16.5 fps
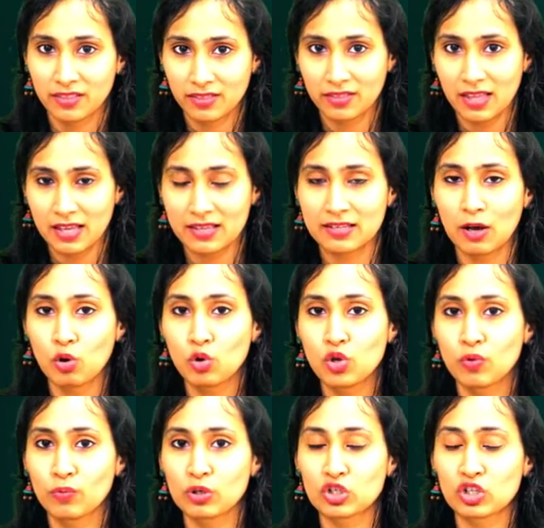That's how
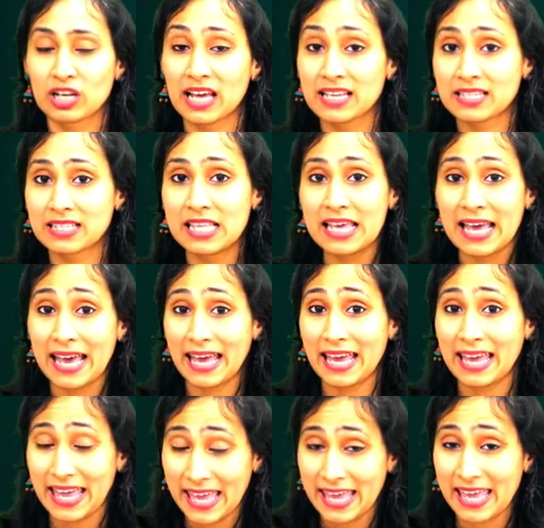you visualize the
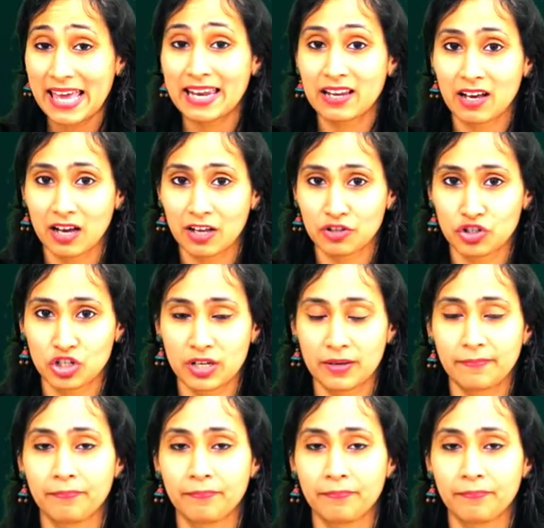Yen Kanji.